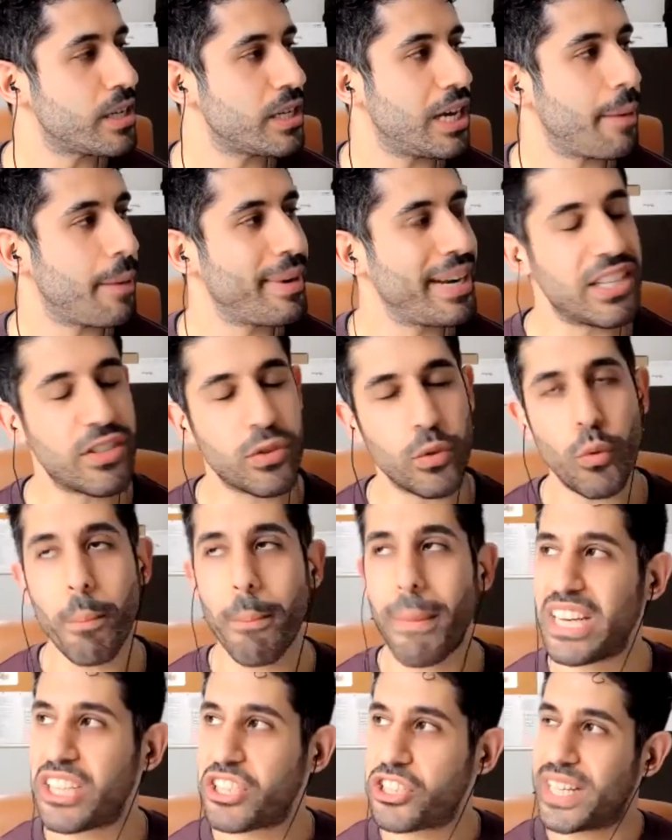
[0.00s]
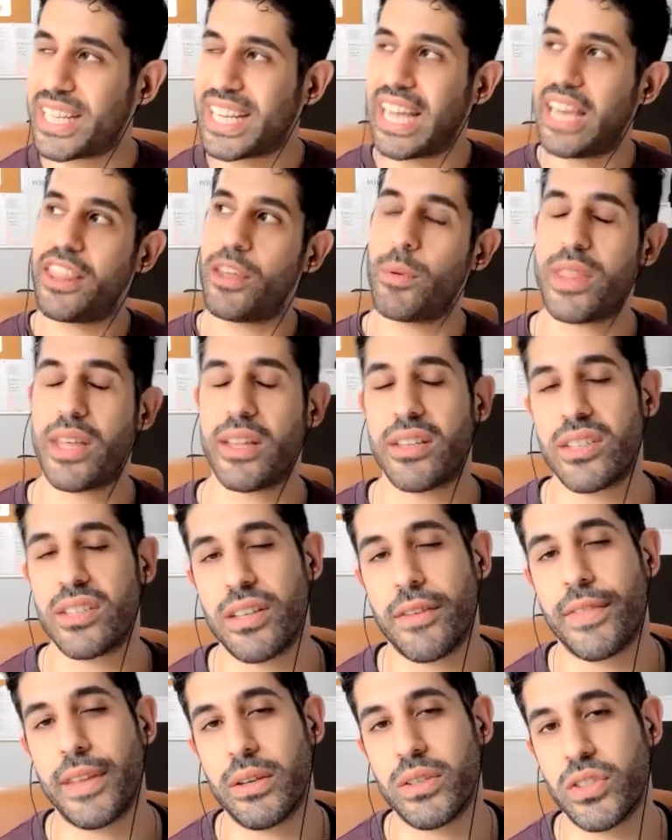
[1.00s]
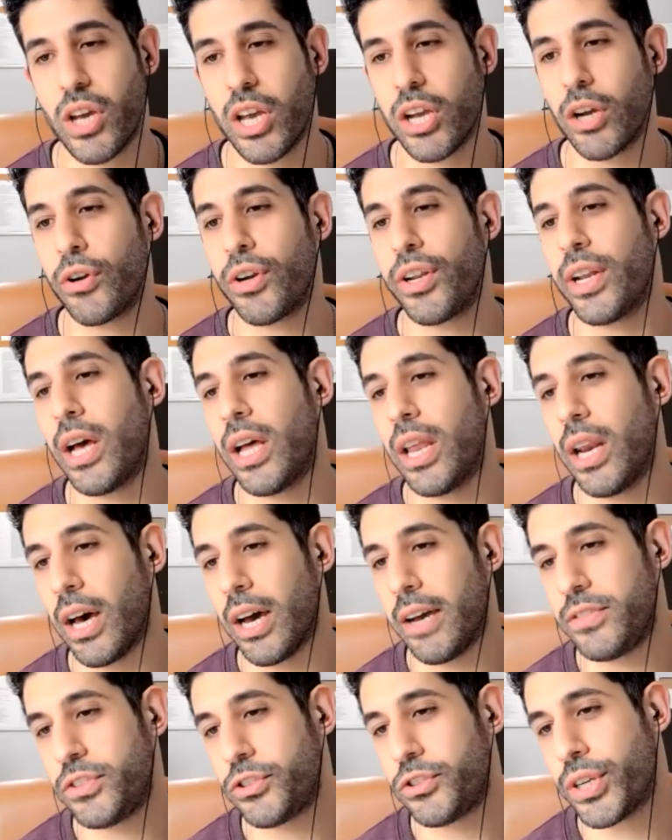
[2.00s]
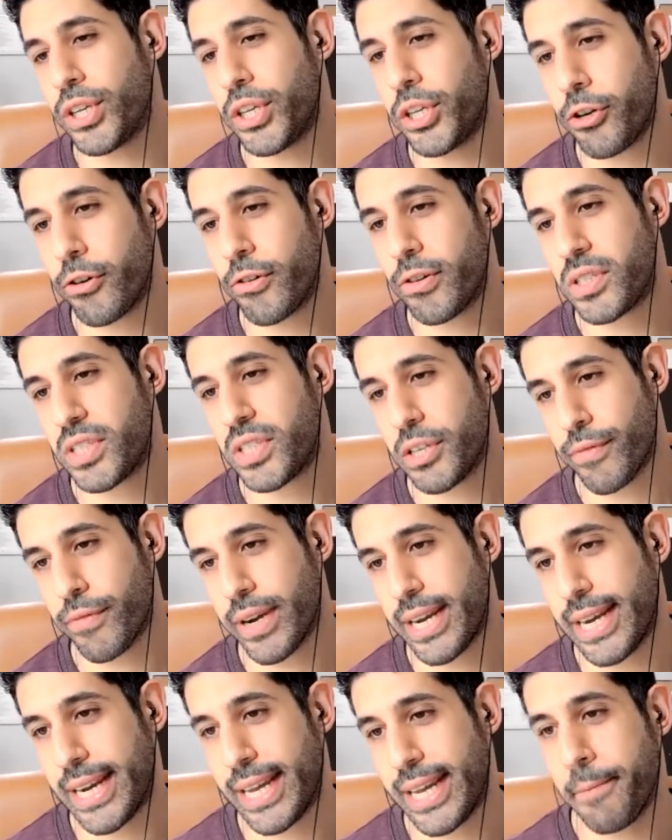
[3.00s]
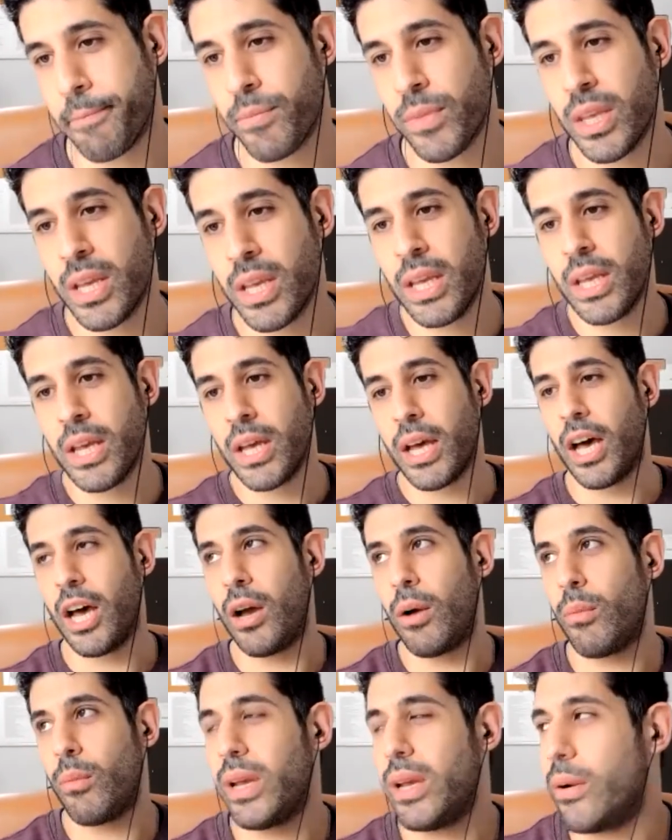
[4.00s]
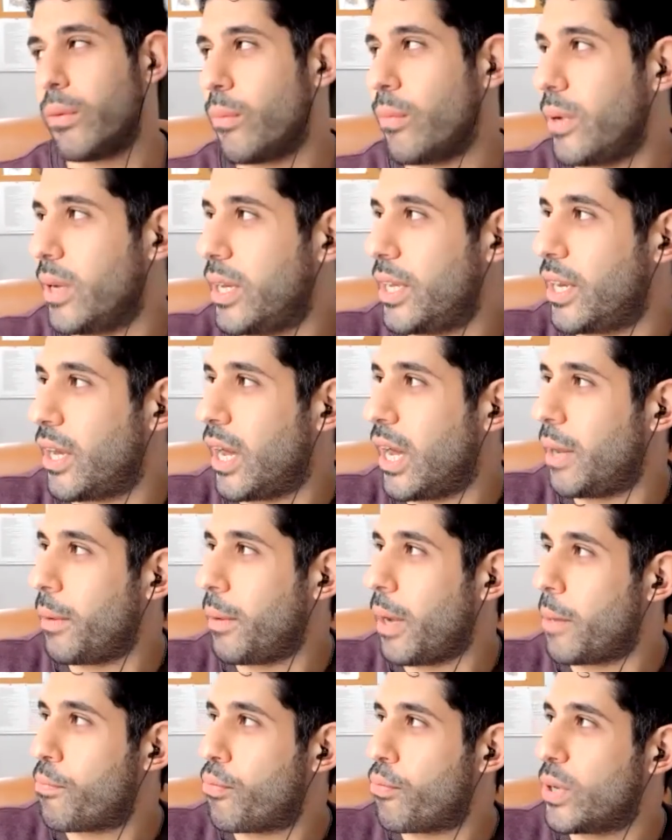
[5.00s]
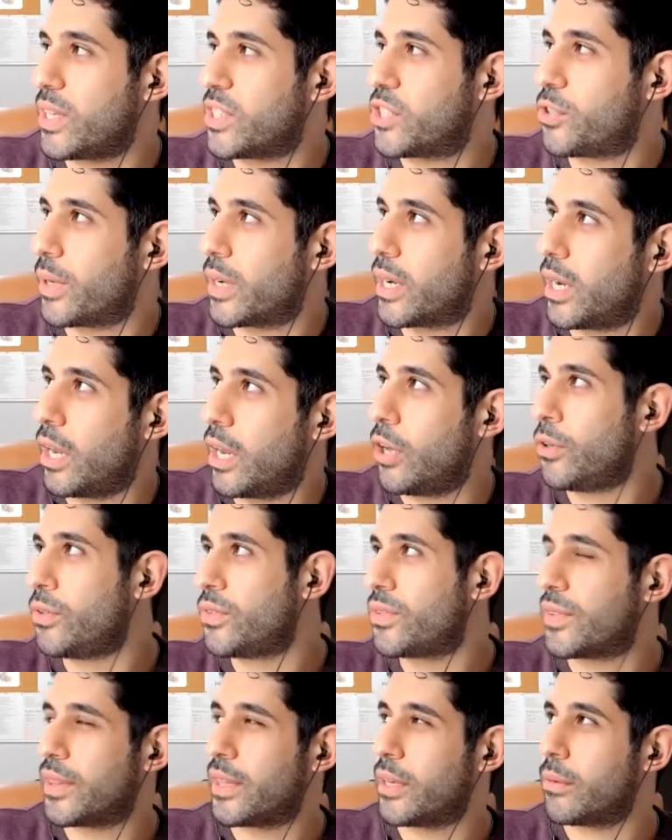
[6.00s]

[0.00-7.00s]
mean, it's all meshed together with other stuff that was going on in our lives during Curacy, really. I brought it to a close. There